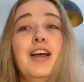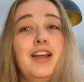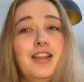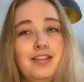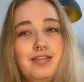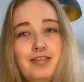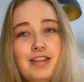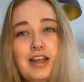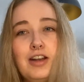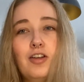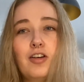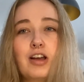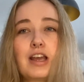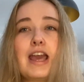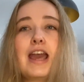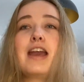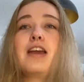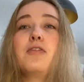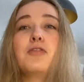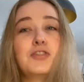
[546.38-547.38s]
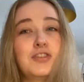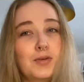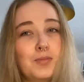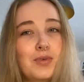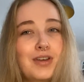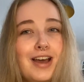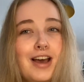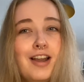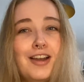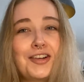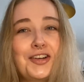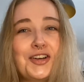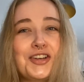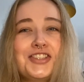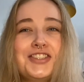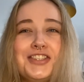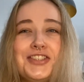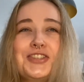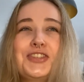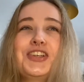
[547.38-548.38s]
they're not gay, some girl across
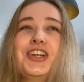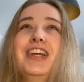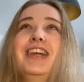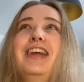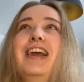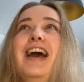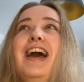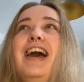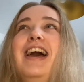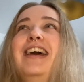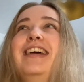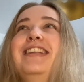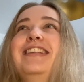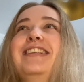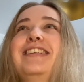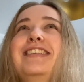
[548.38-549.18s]
the street, and